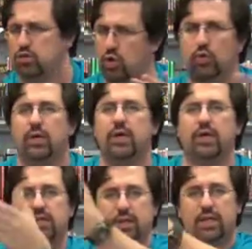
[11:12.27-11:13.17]
No,
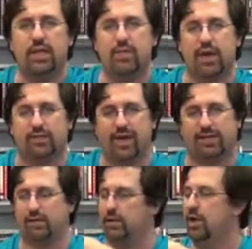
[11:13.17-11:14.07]
it's a team X
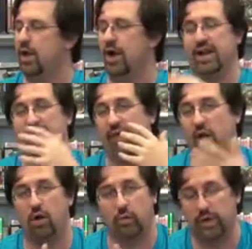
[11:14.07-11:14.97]
Factor. All right, and they
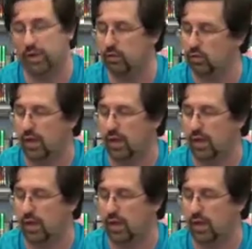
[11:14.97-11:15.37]
all really do.